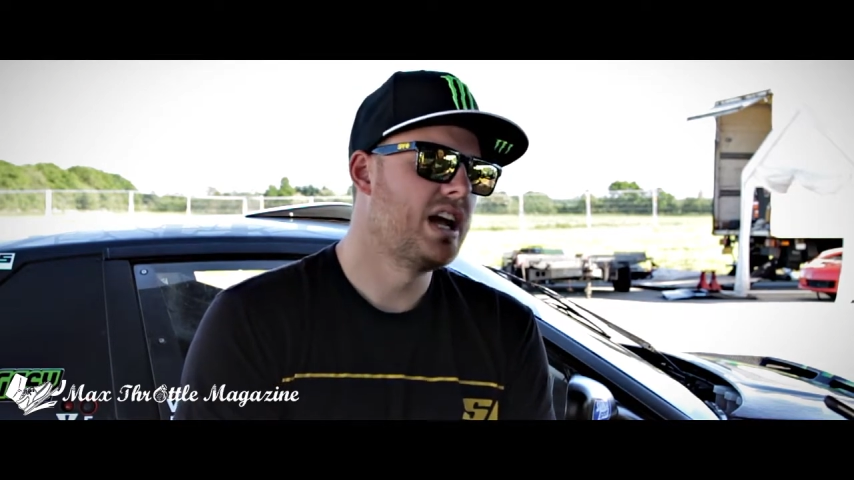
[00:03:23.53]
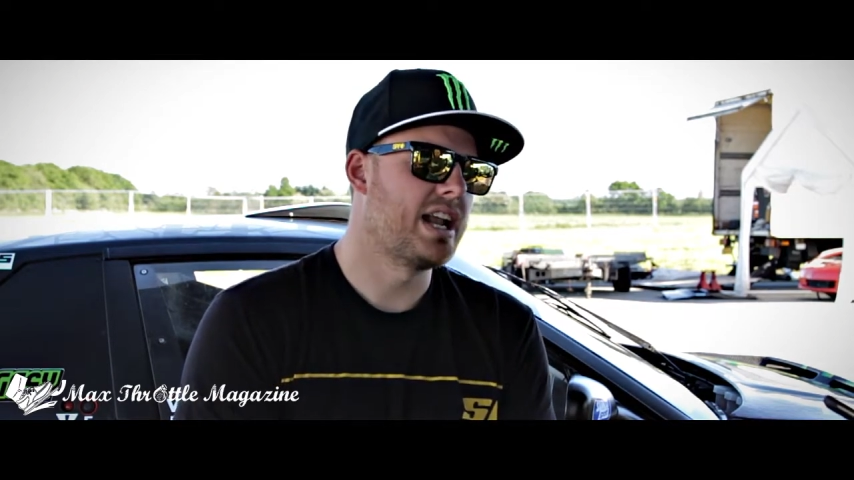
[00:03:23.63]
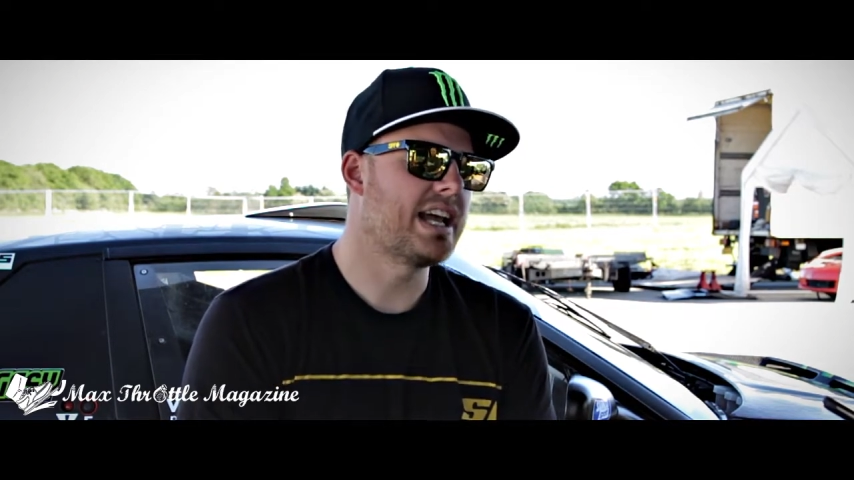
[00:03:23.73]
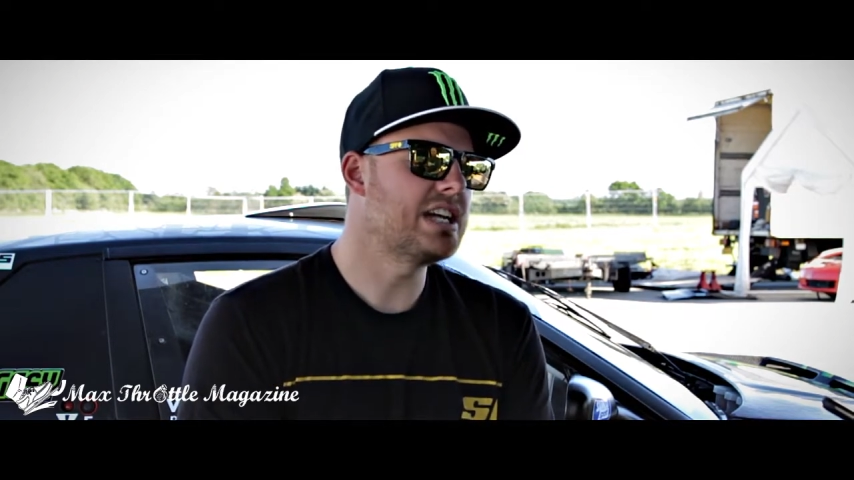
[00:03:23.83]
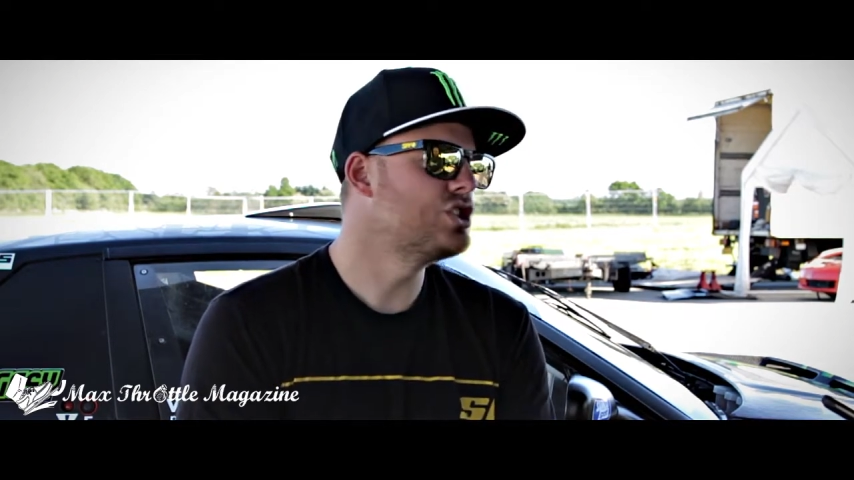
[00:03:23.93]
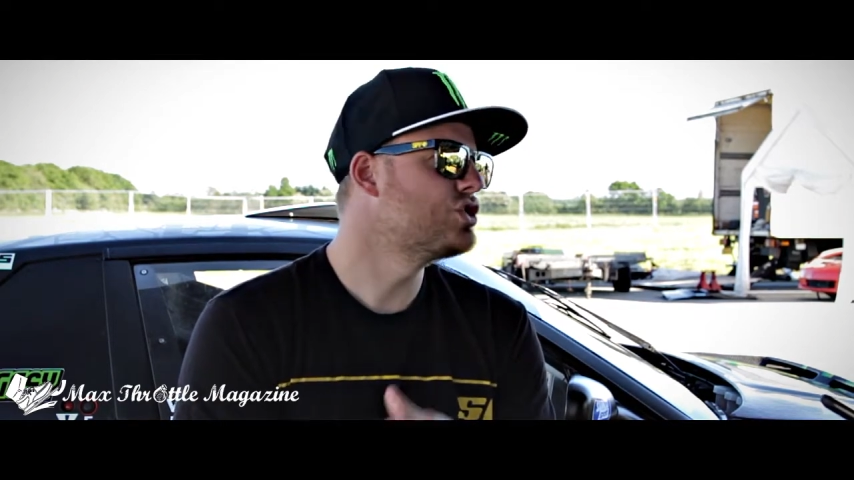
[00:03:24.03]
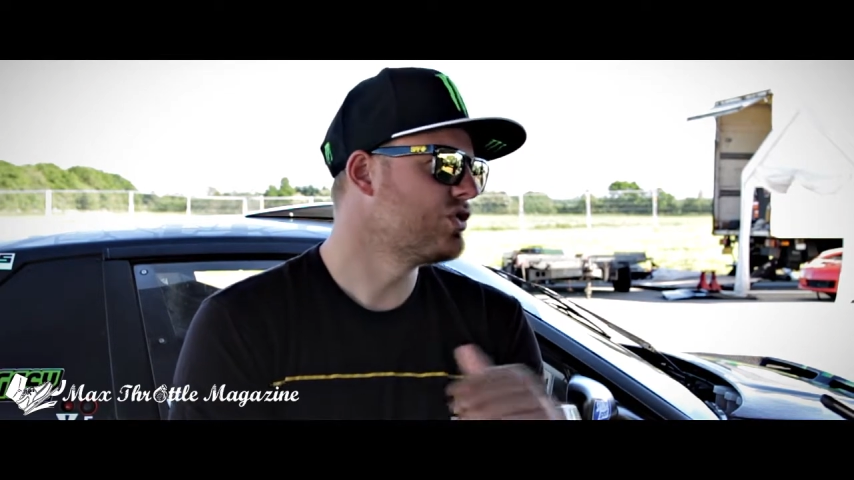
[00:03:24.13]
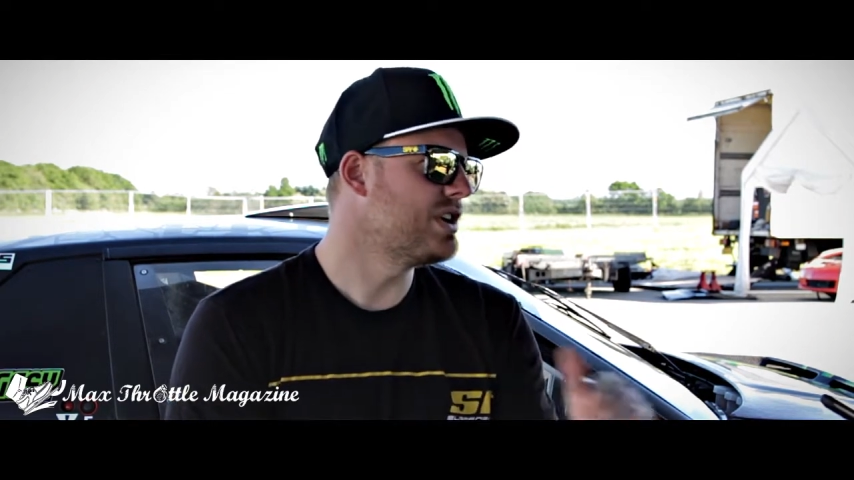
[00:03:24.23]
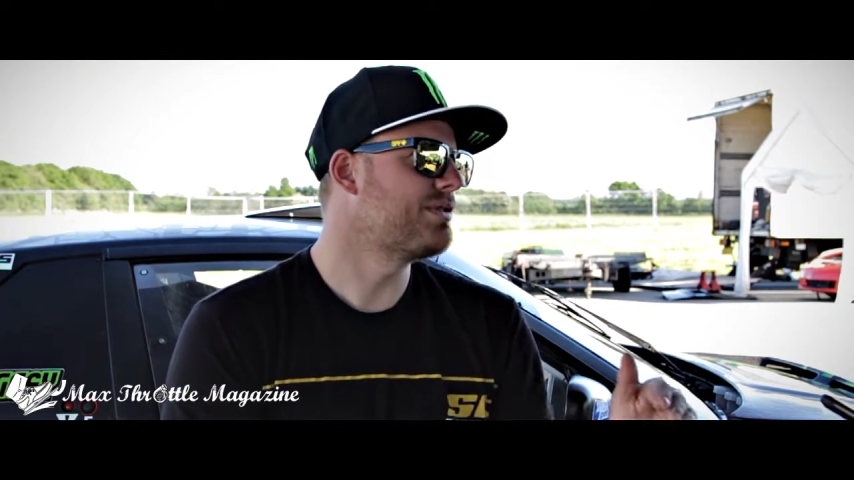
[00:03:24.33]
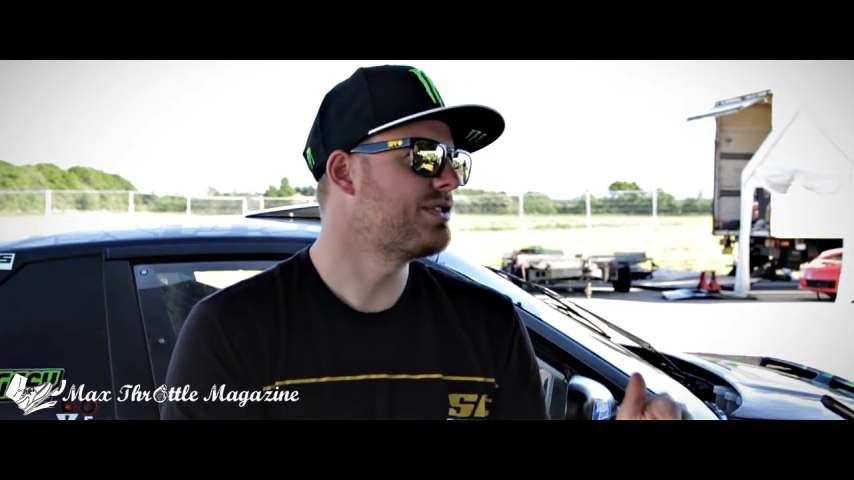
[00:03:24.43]
and I get to
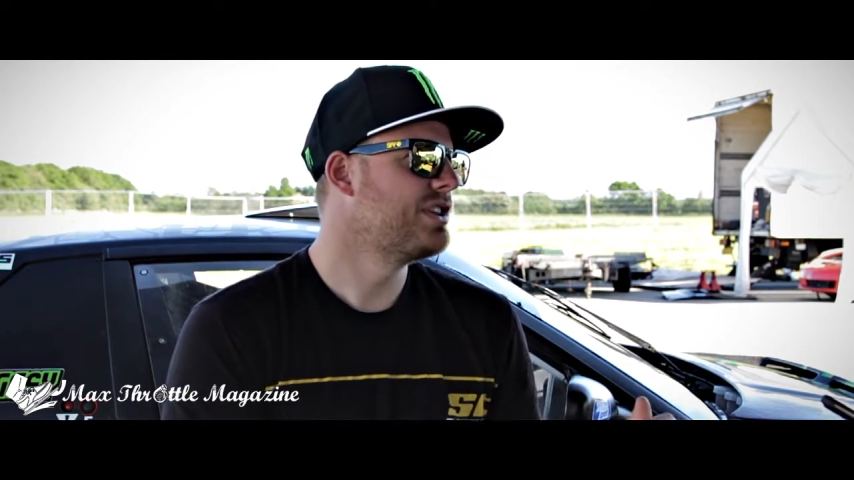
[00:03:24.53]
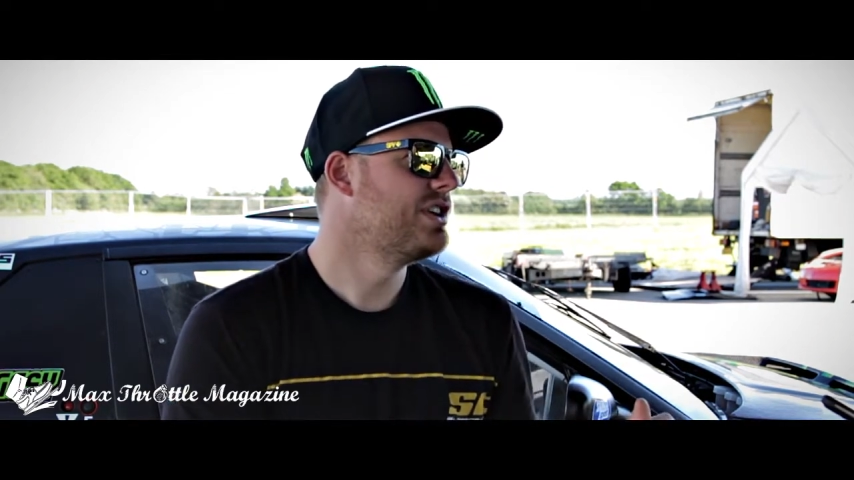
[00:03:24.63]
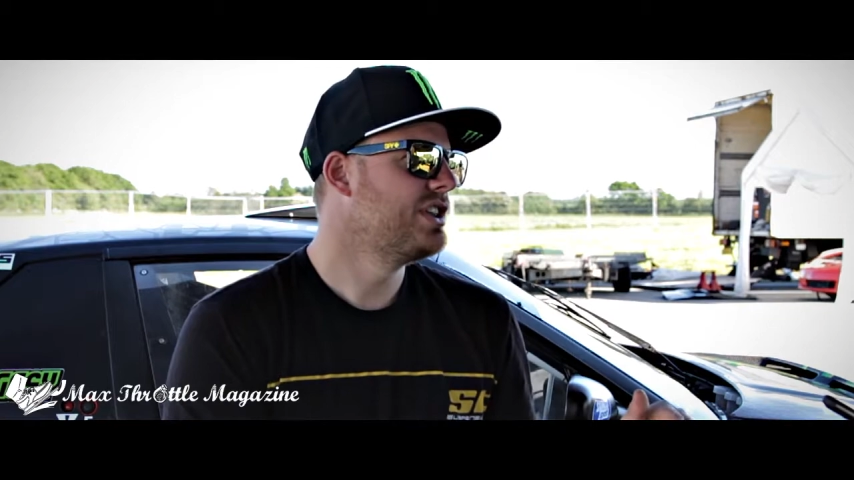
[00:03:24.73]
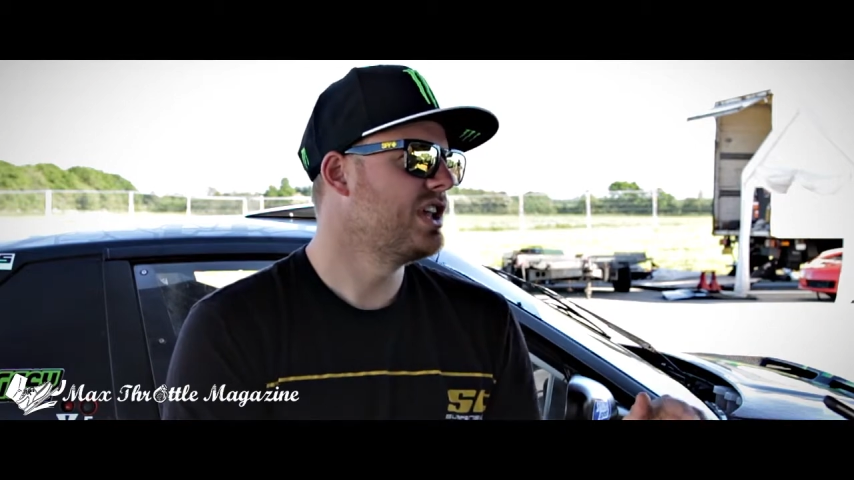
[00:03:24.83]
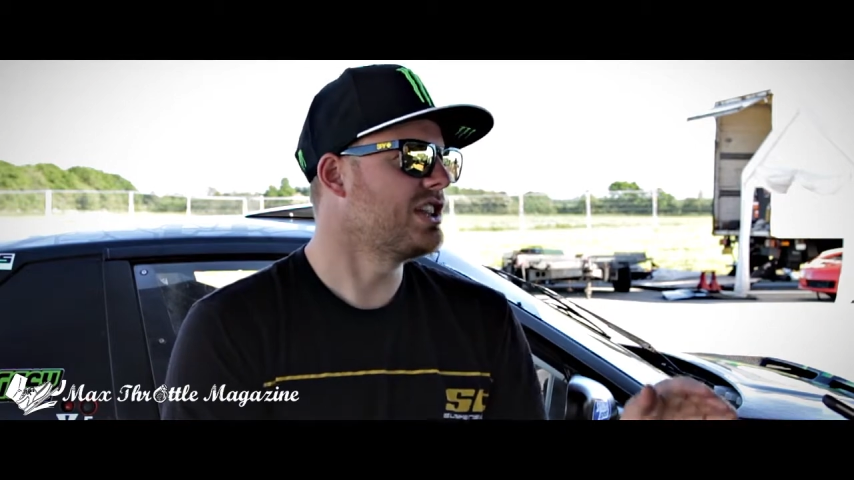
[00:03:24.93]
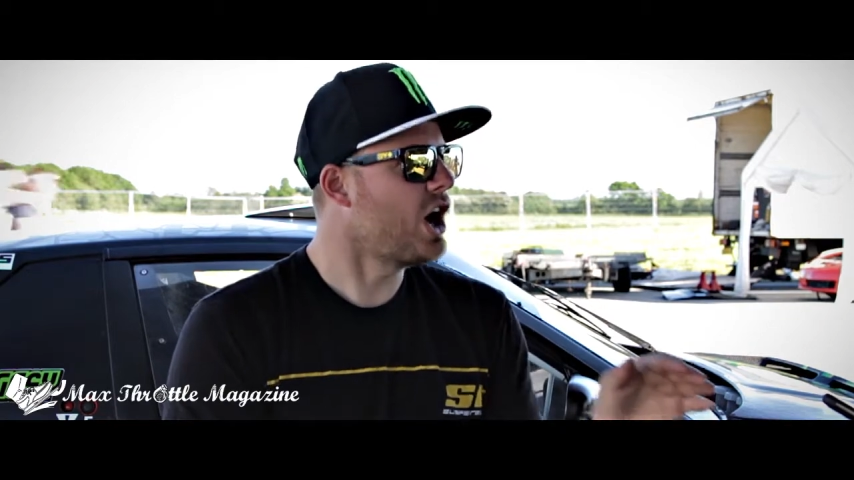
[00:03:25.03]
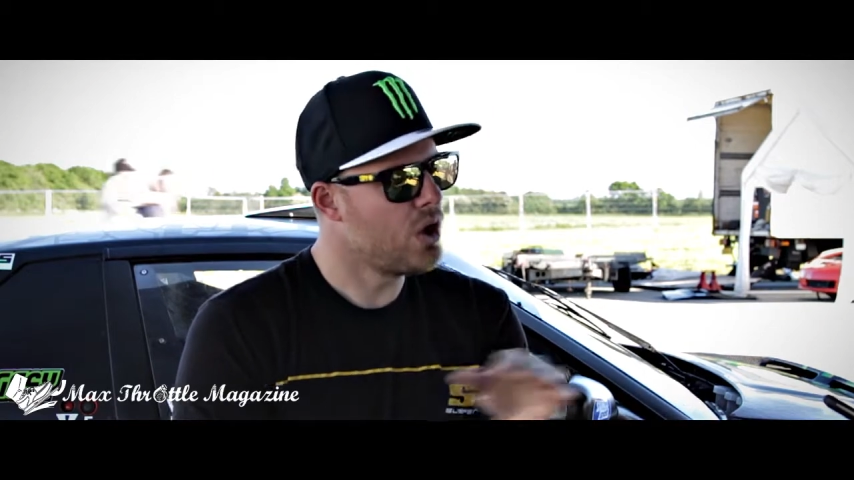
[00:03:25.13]
drift like the